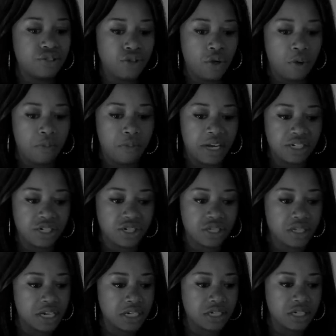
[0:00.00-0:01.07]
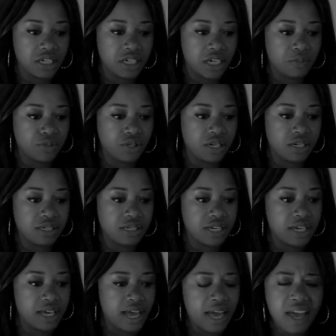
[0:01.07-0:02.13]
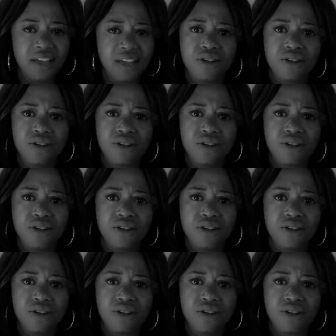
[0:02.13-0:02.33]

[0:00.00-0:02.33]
so much that she kept on saying, hey,